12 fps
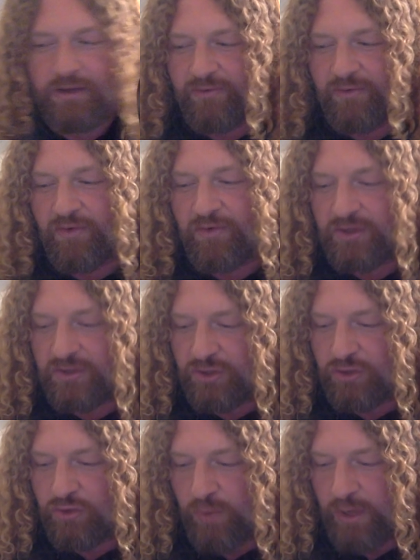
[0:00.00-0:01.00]
for
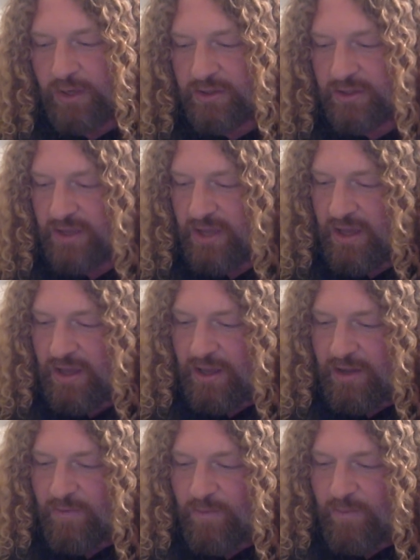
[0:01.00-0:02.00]
52 weeks
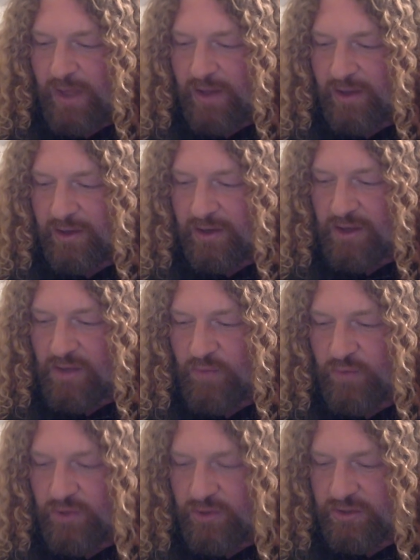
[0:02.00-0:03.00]
back a couple
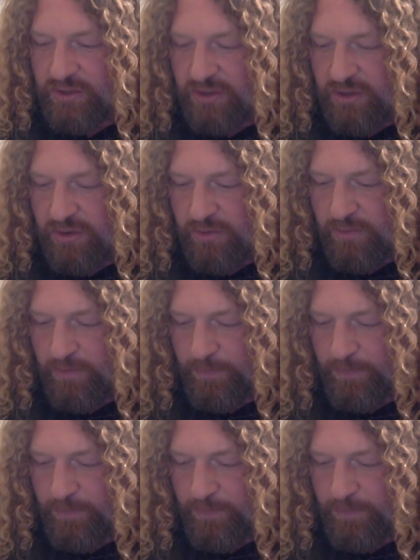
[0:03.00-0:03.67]
years ago.